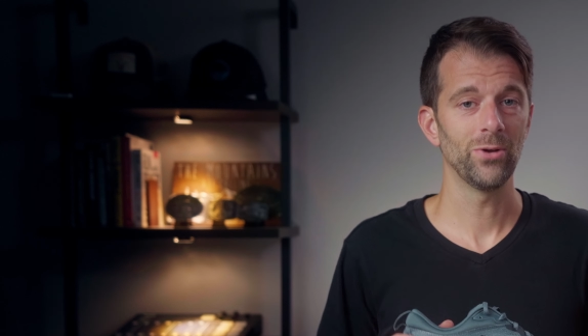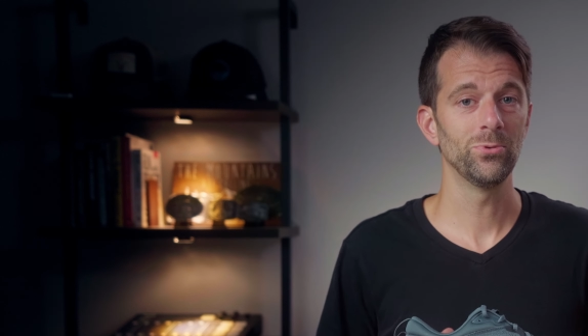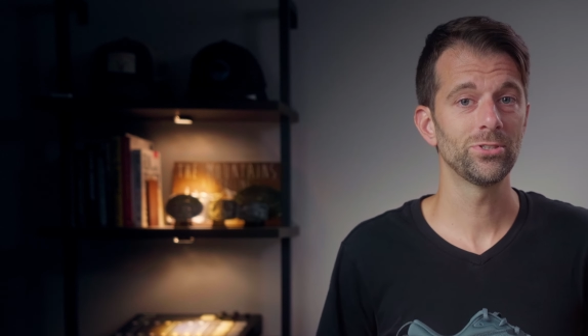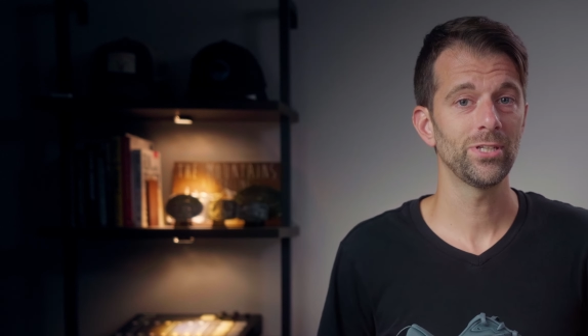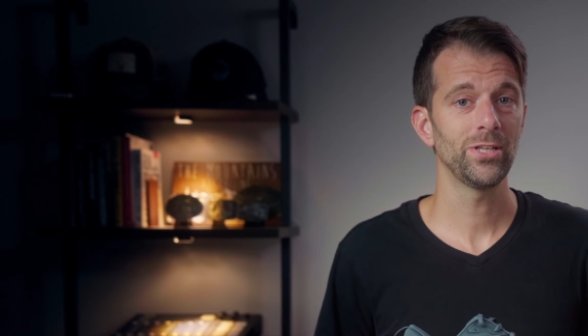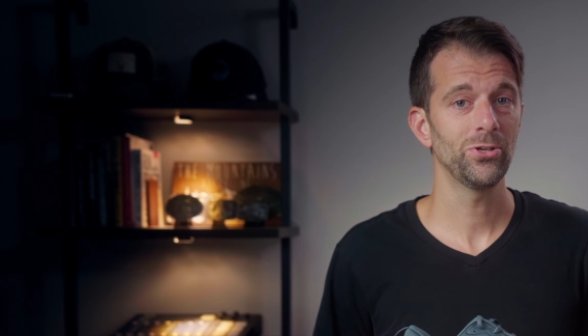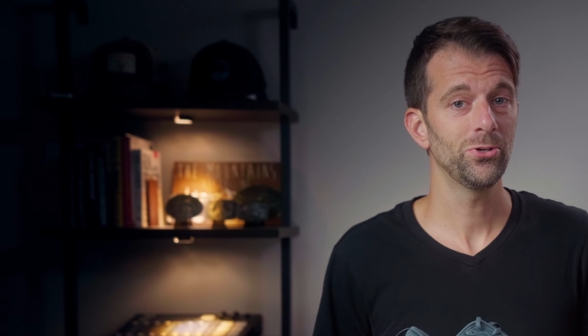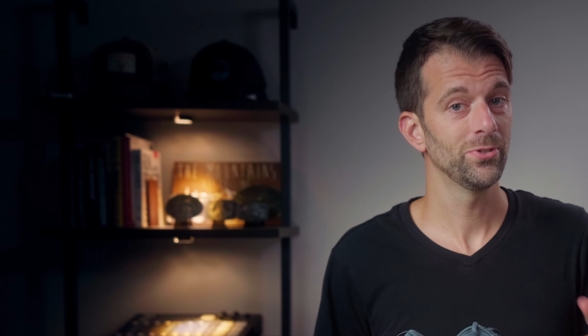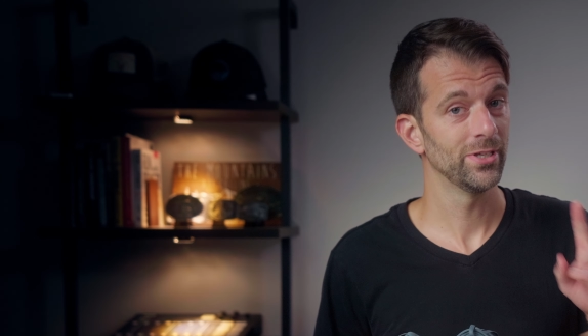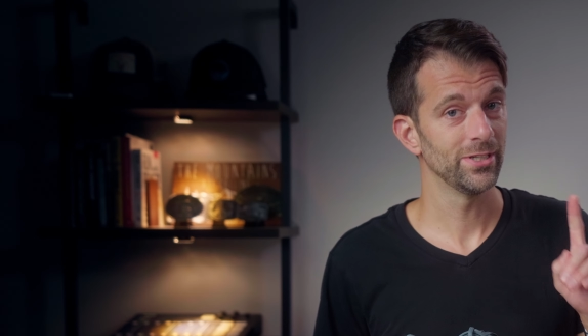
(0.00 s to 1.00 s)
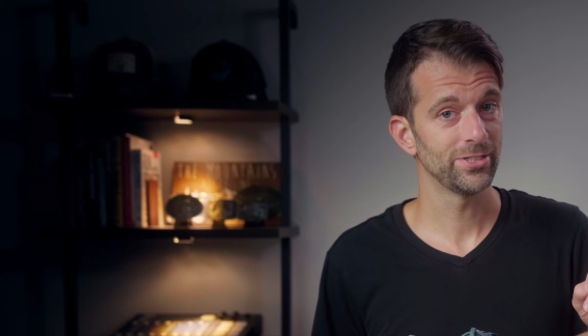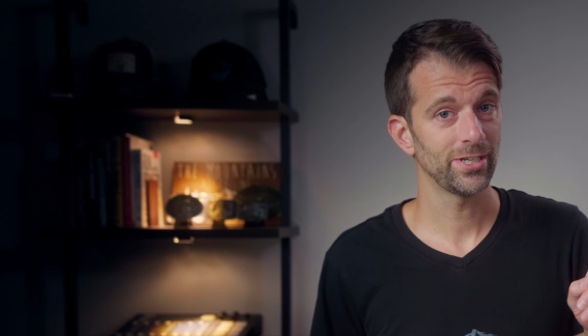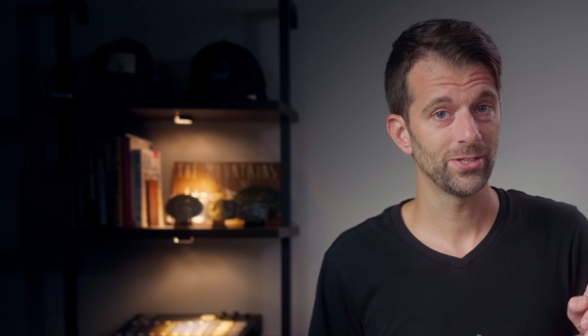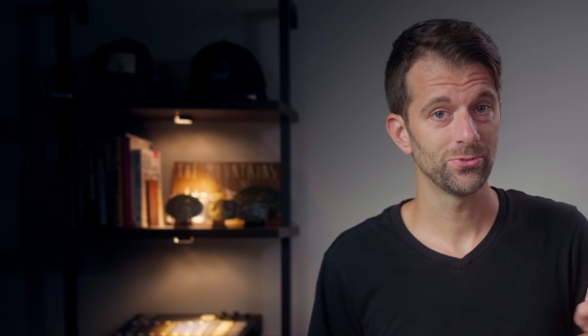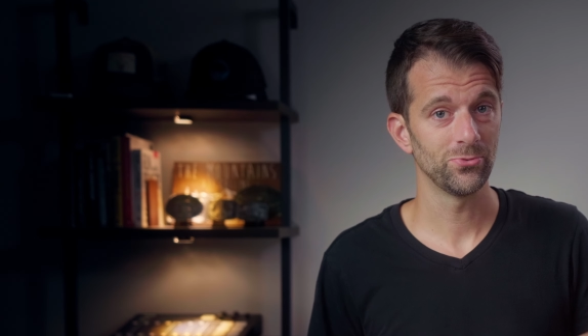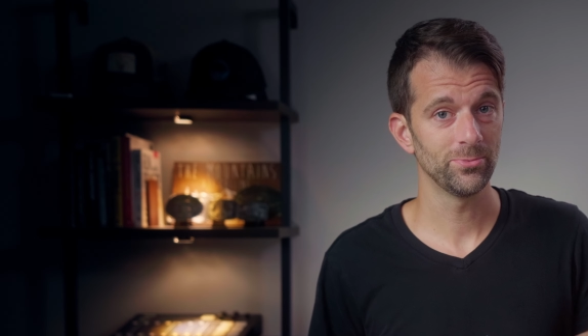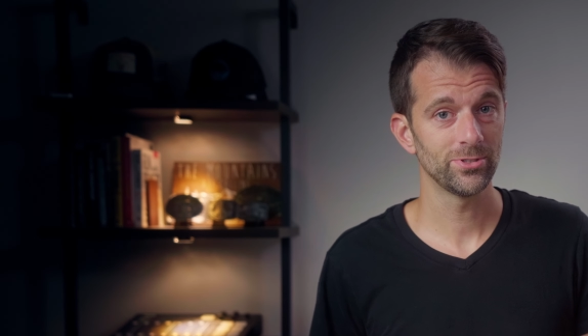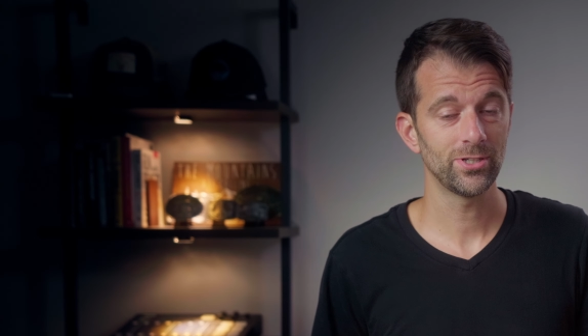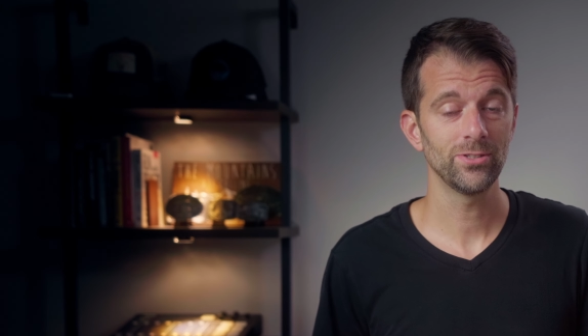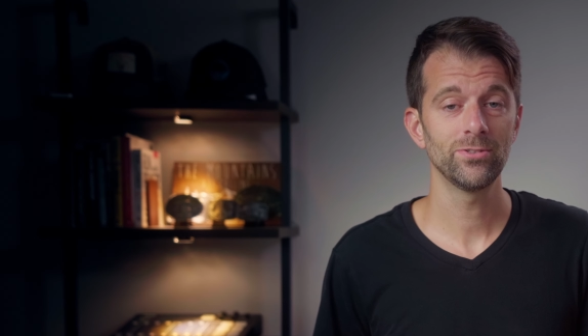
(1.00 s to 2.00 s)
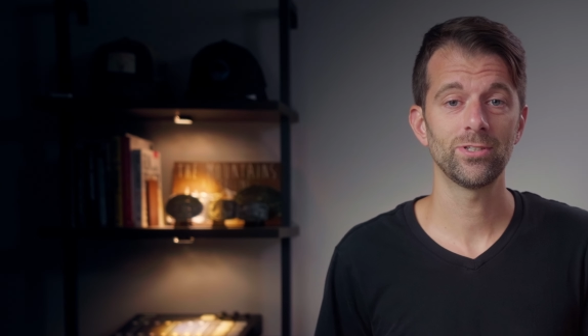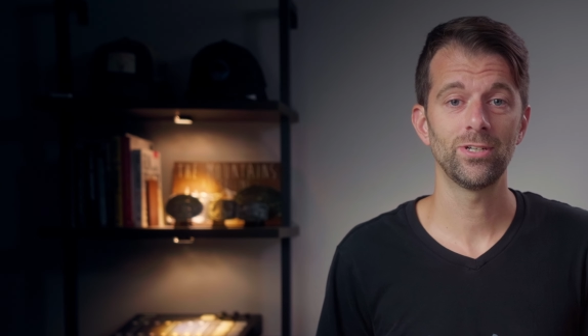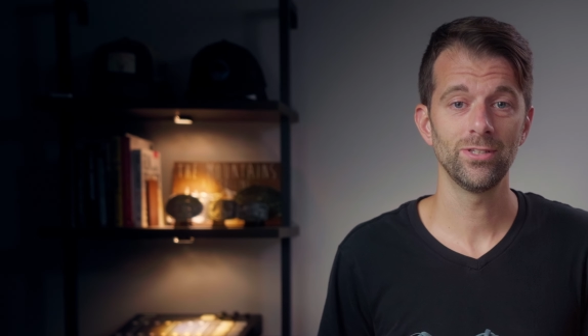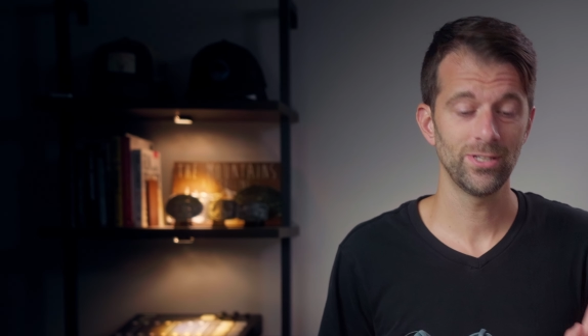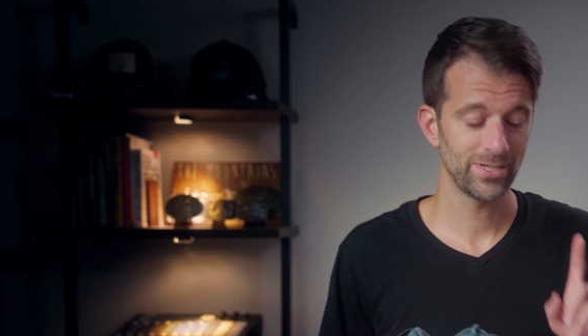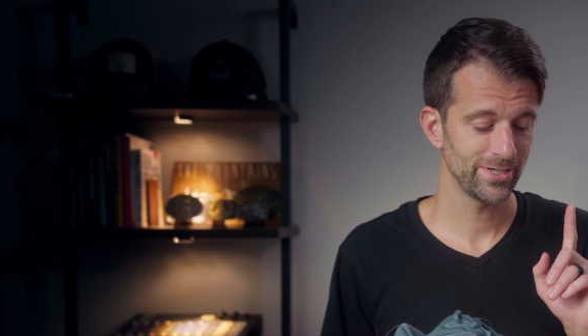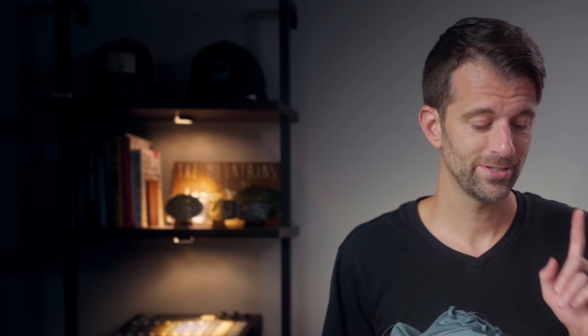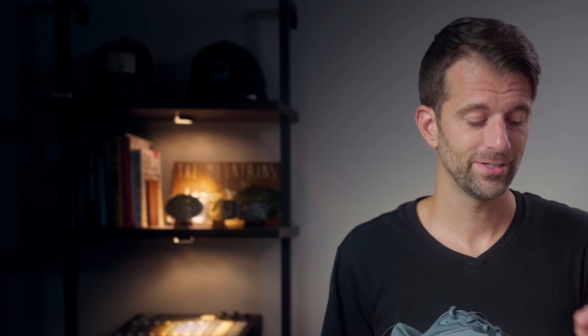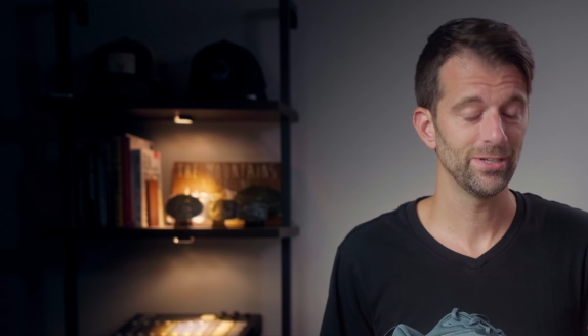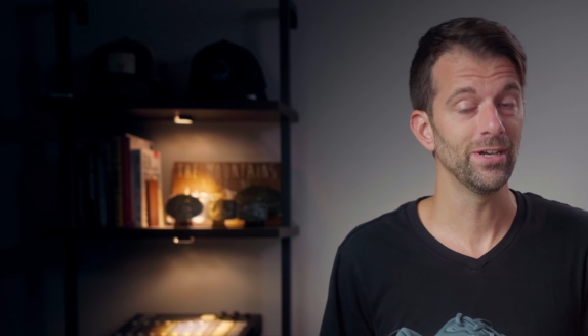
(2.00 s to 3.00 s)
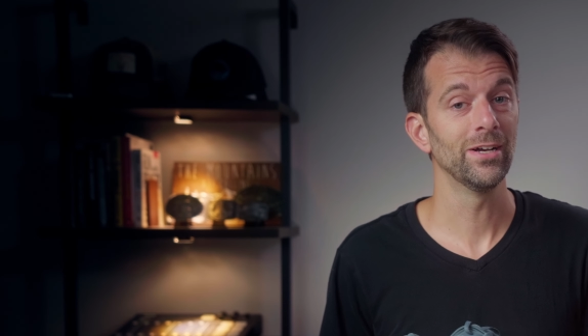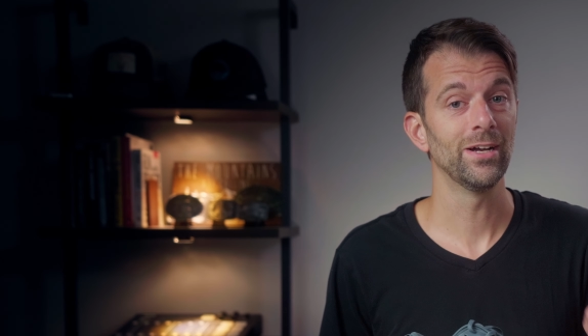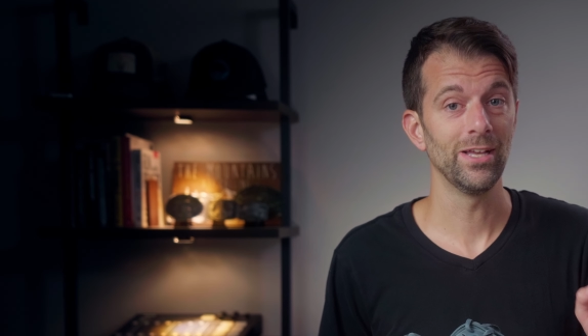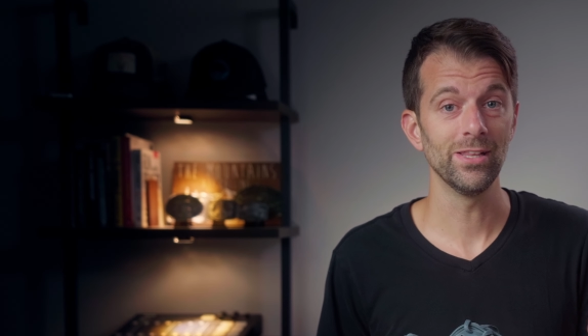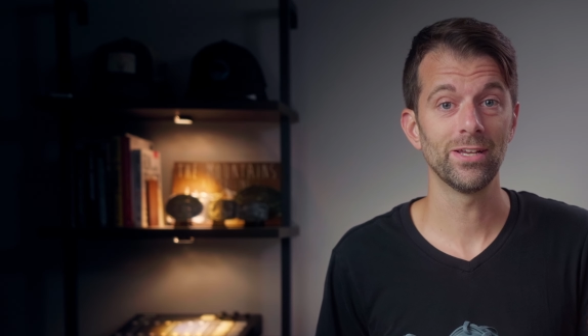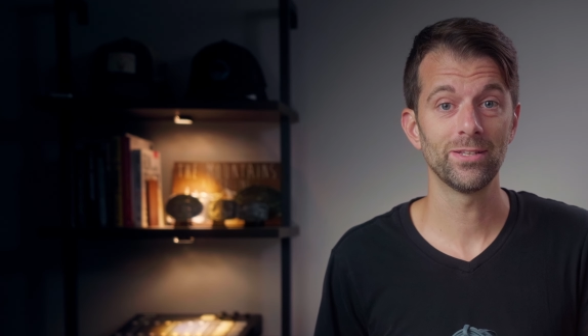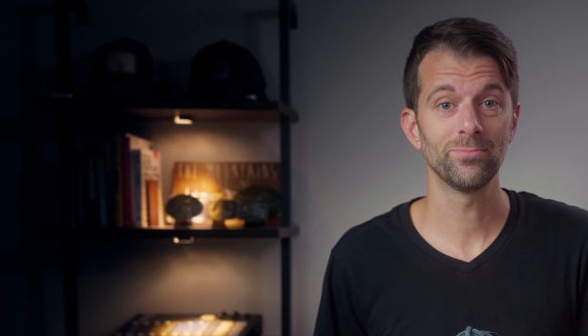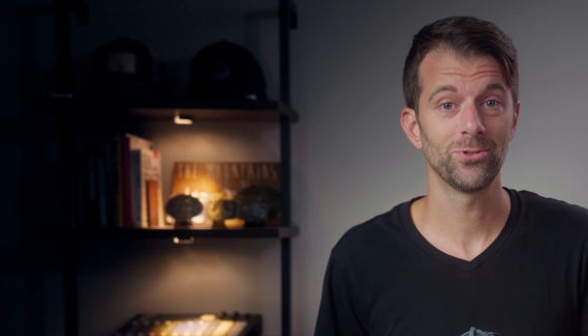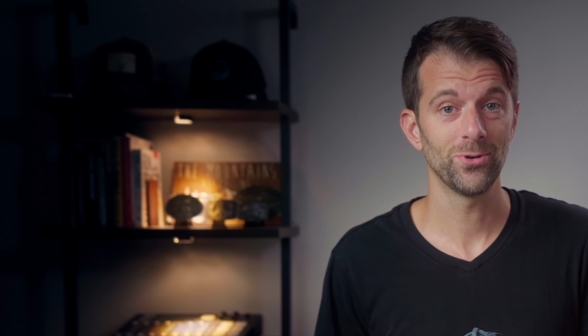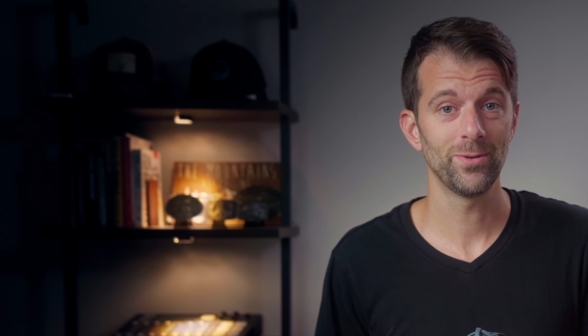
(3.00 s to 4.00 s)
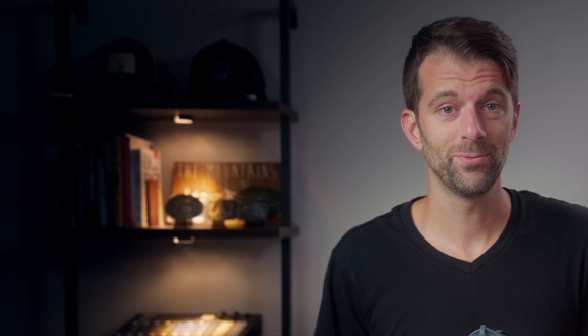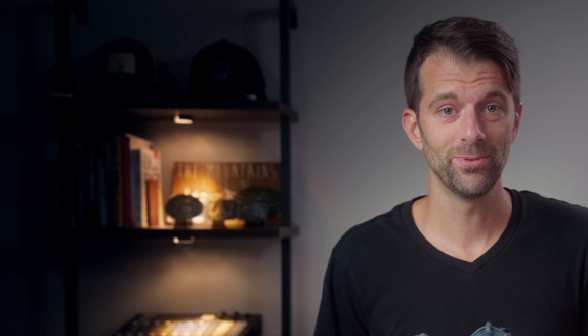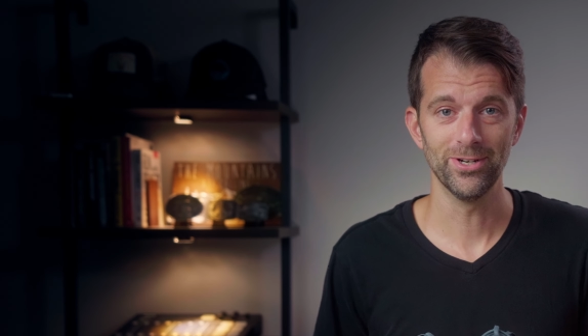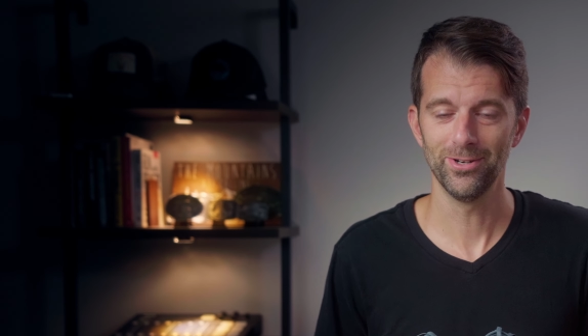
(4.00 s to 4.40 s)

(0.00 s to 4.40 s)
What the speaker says: I will say though that checking out the women's colors online, I like them quite a bit better.